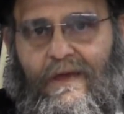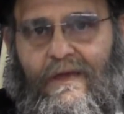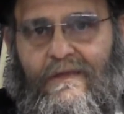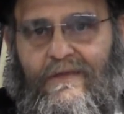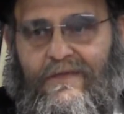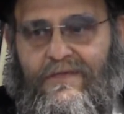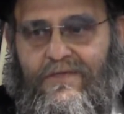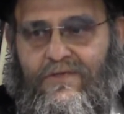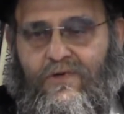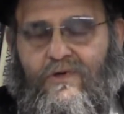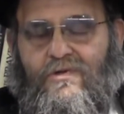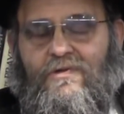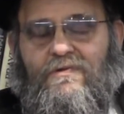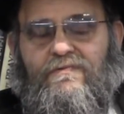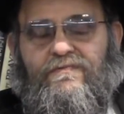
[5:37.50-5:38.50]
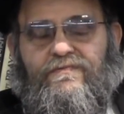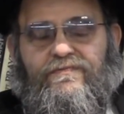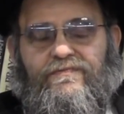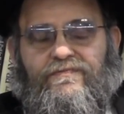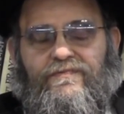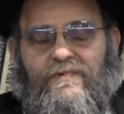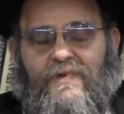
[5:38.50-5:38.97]
And this could
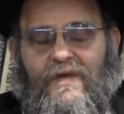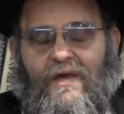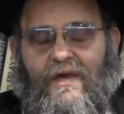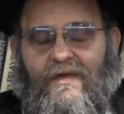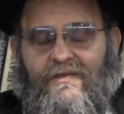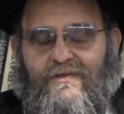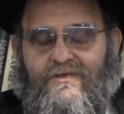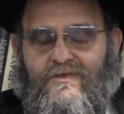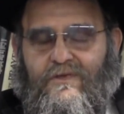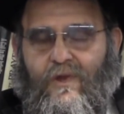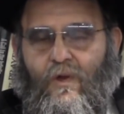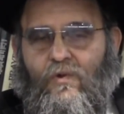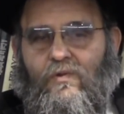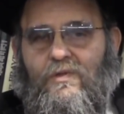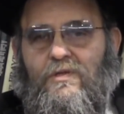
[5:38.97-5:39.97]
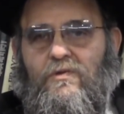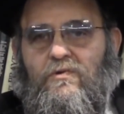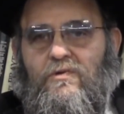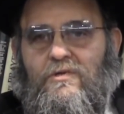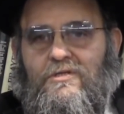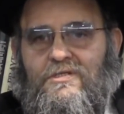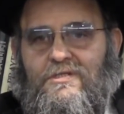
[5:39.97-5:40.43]
have, and slowly
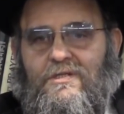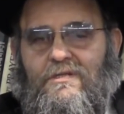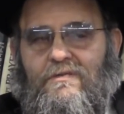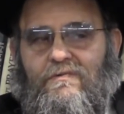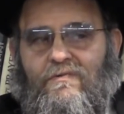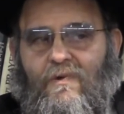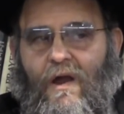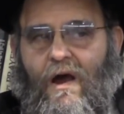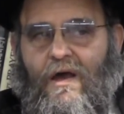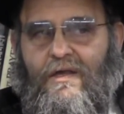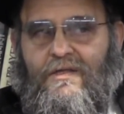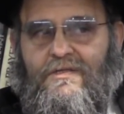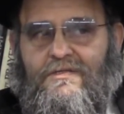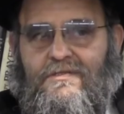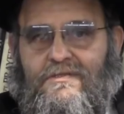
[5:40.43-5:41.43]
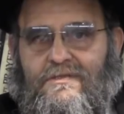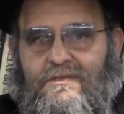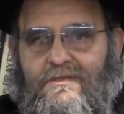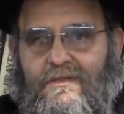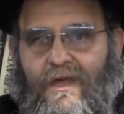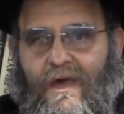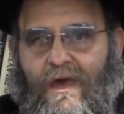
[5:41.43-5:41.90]
you could see the rise,
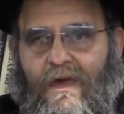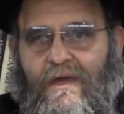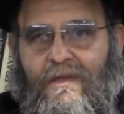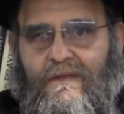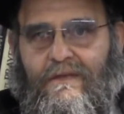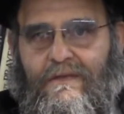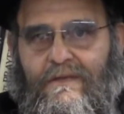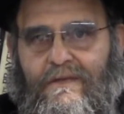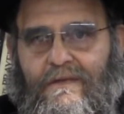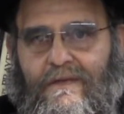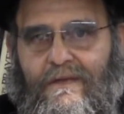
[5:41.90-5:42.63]
the hate